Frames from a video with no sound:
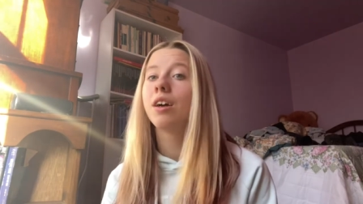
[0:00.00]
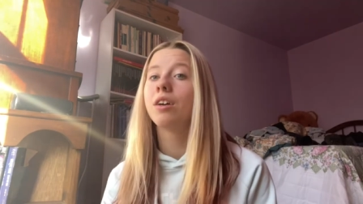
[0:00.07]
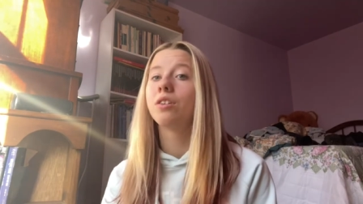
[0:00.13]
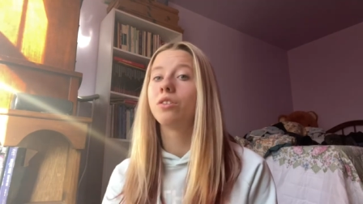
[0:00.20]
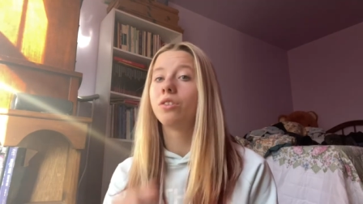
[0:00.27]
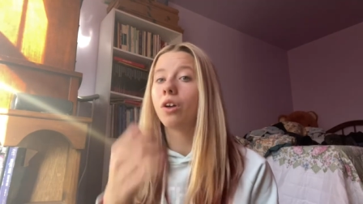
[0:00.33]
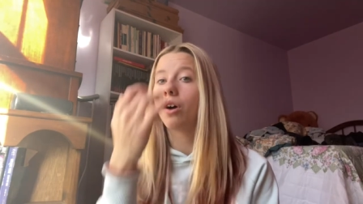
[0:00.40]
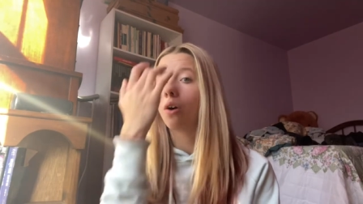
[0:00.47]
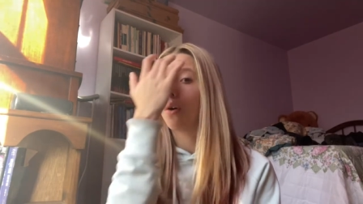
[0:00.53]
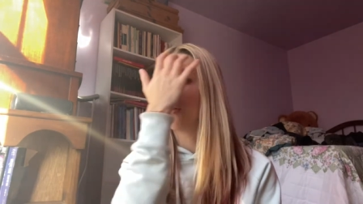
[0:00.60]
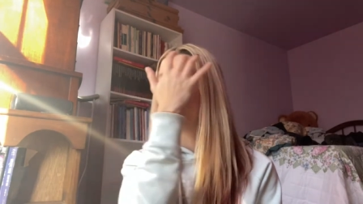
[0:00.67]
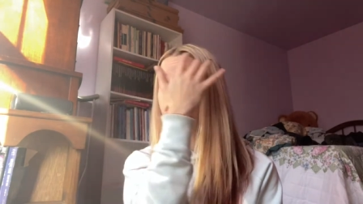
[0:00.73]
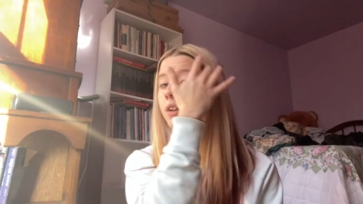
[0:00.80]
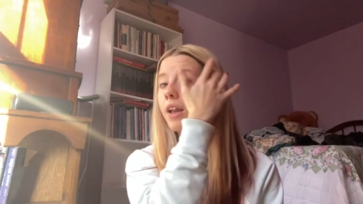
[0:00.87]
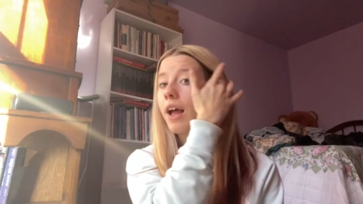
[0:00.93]

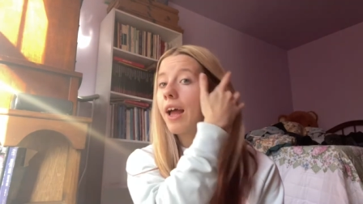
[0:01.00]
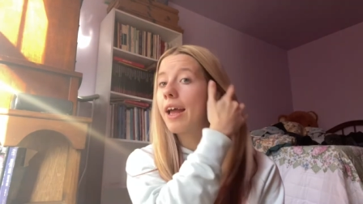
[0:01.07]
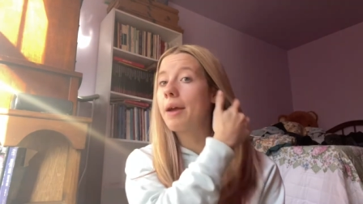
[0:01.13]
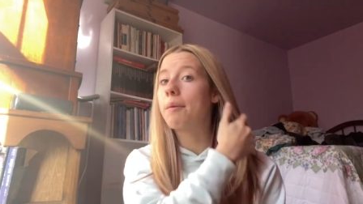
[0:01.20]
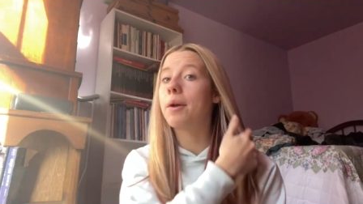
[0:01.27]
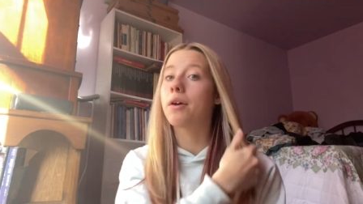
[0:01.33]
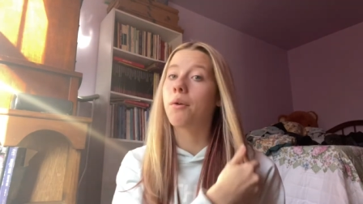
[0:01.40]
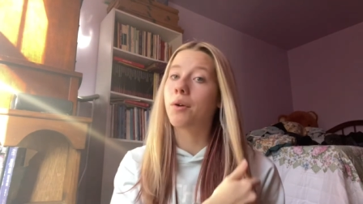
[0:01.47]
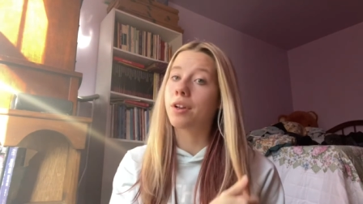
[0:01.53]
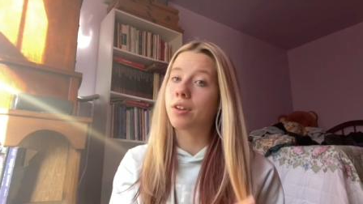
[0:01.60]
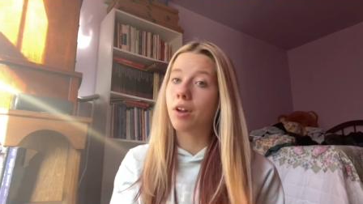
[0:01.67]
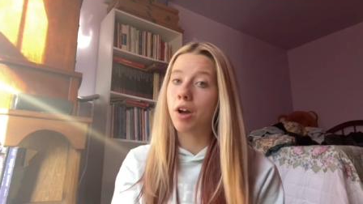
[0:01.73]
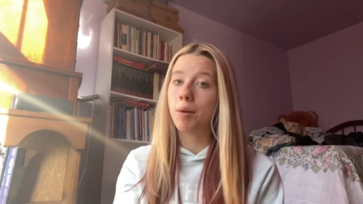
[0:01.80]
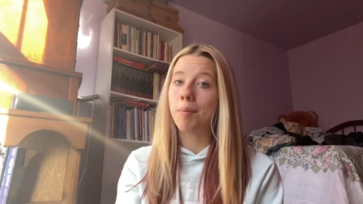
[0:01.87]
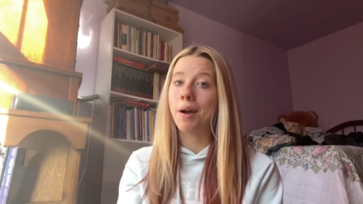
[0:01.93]
So today we are going to
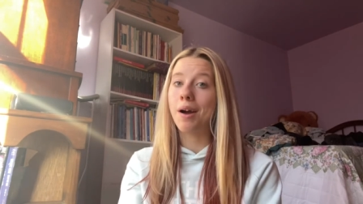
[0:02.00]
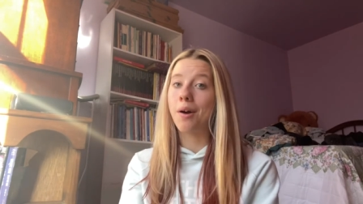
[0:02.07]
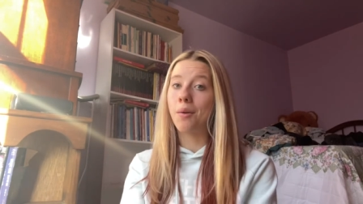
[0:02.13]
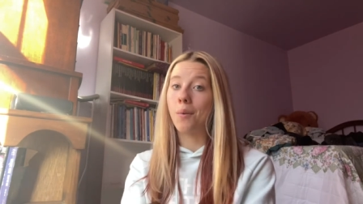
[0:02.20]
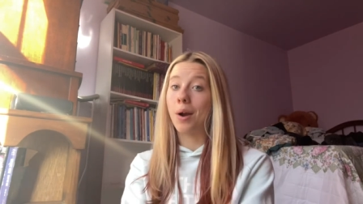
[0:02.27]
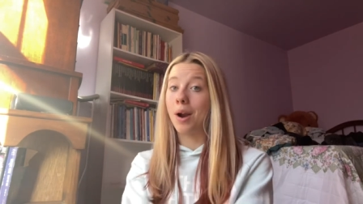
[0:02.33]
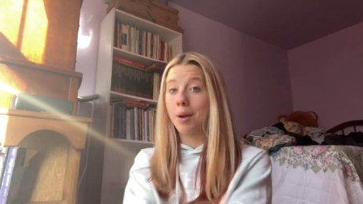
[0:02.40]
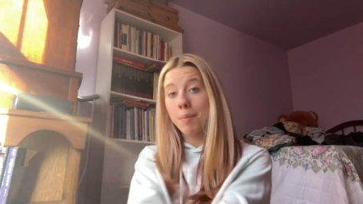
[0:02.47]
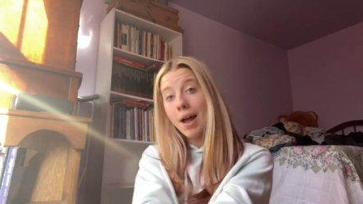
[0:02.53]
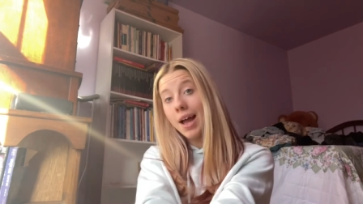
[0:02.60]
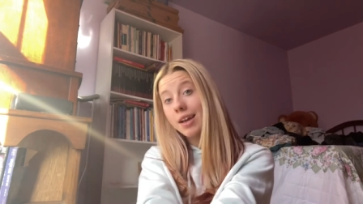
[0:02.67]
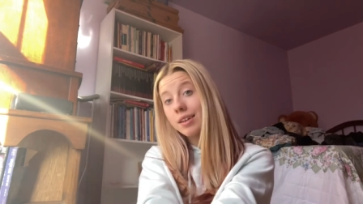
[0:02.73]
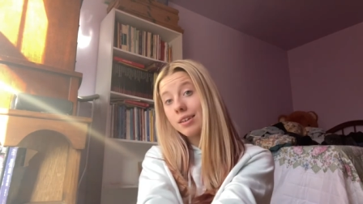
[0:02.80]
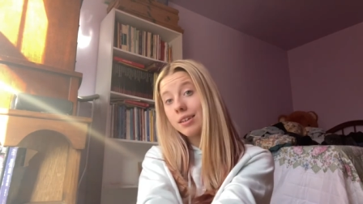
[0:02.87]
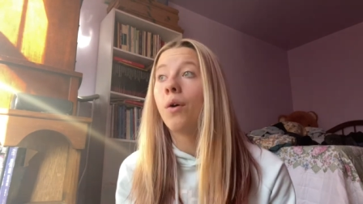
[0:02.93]
talk about where I'm
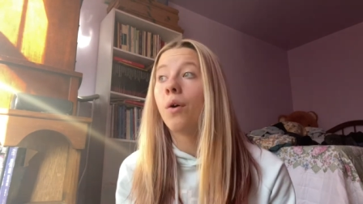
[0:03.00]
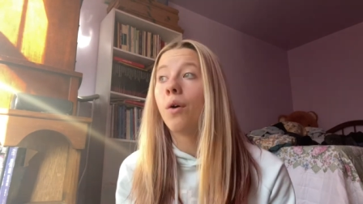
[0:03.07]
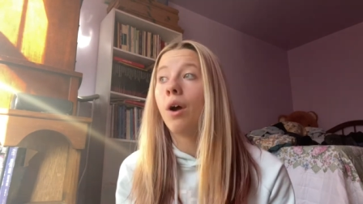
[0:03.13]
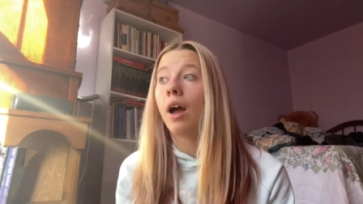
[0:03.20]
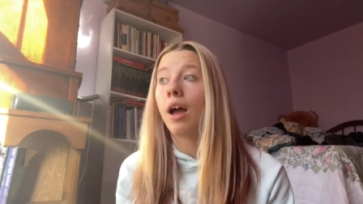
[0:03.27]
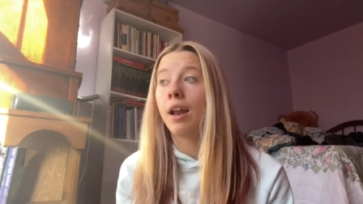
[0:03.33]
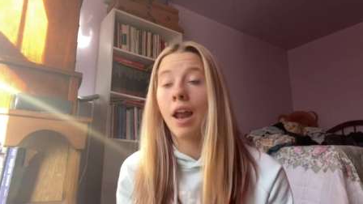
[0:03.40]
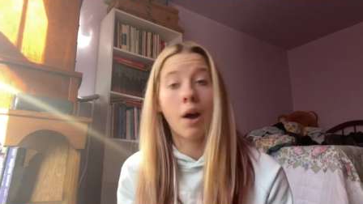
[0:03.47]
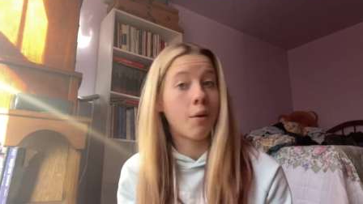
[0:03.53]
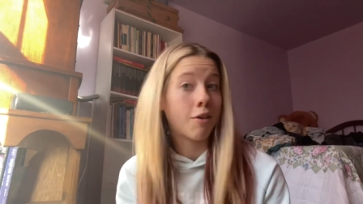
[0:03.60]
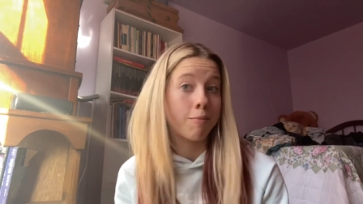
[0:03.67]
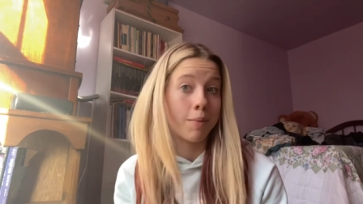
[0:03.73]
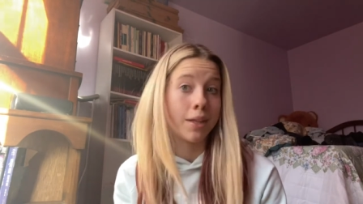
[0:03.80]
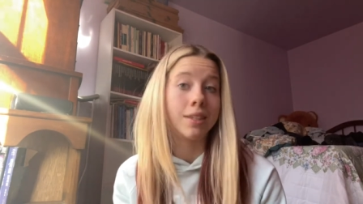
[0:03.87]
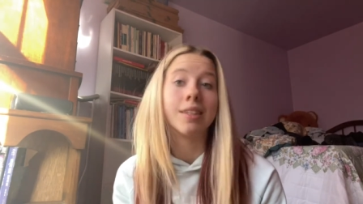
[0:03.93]
at and how I've
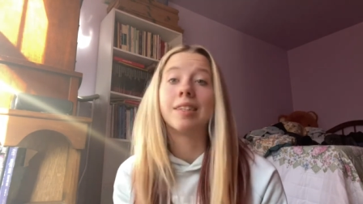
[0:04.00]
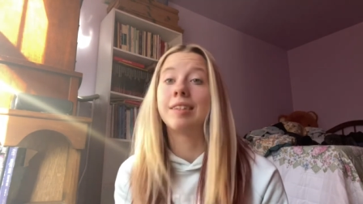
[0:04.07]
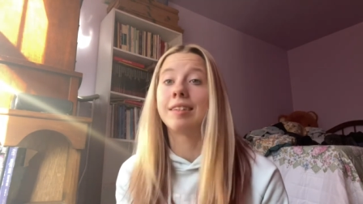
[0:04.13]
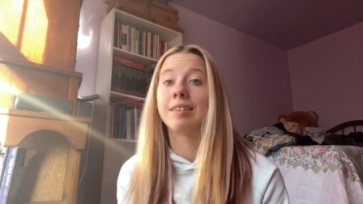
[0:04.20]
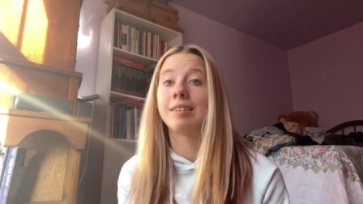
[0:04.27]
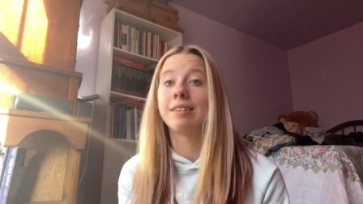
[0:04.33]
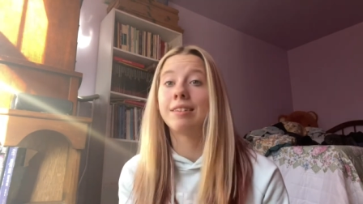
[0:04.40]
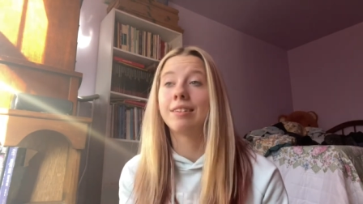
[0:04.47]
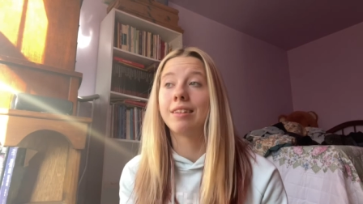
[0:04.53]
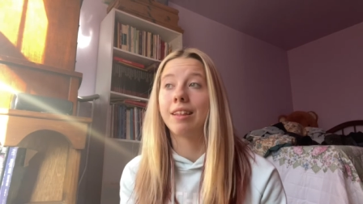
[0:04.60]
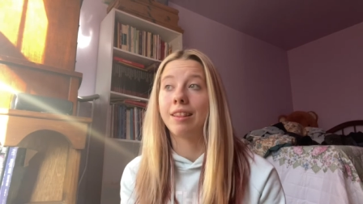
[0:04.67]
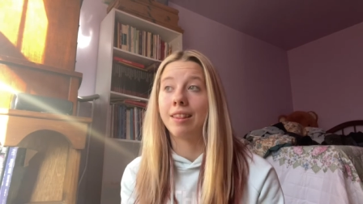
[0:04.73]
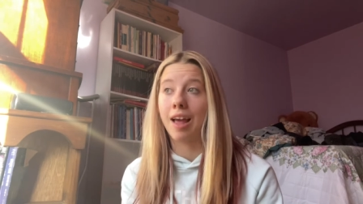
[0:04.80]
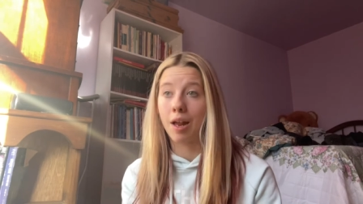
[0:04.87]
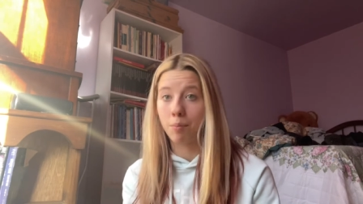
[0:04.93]
been since
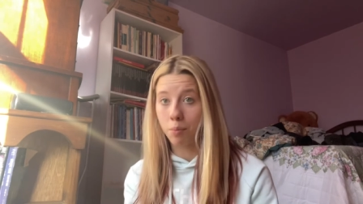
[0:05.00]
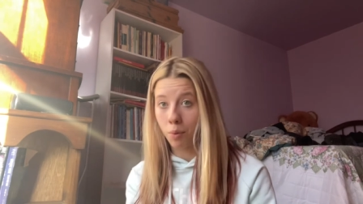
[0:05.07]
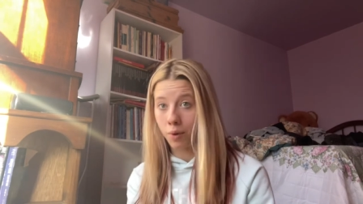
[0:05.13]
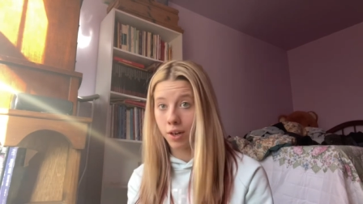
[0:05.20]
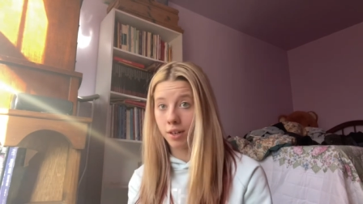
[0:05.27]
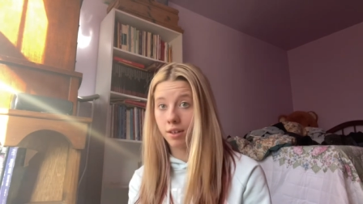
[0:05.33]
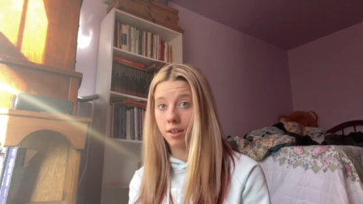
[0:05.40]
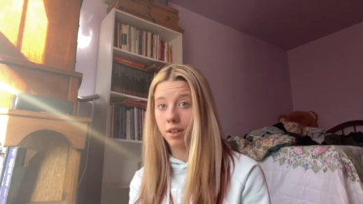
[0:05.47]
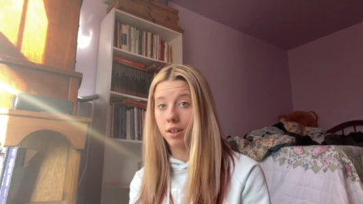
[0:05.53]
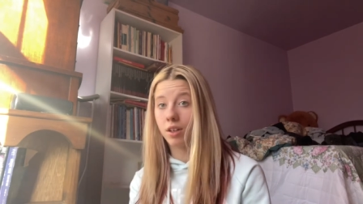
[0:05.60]
that point.